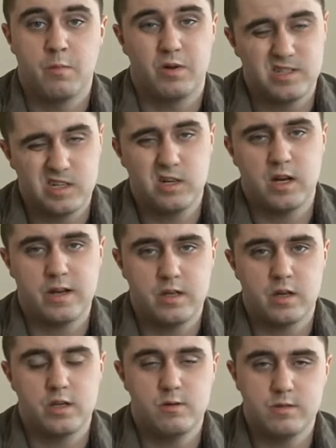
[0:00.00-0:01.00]
but it's a good
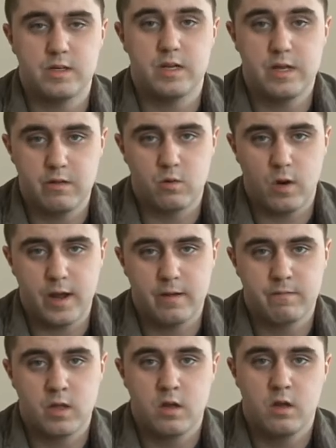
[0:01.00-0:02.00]
idea to use it either way.
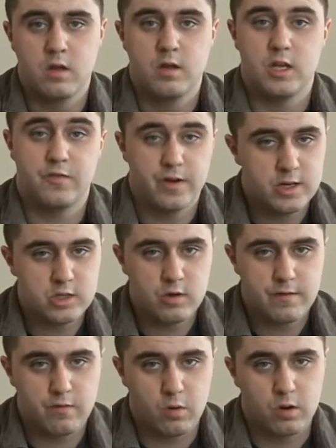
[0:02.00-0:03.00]
It's very
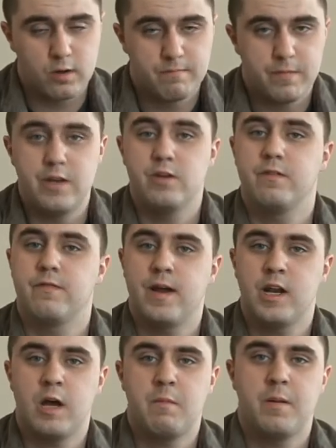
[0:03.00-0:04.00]
straightforward, and you can
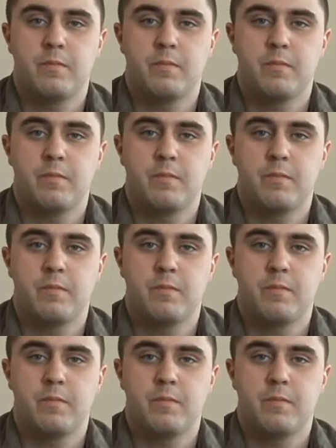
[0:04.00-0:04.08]
find it on my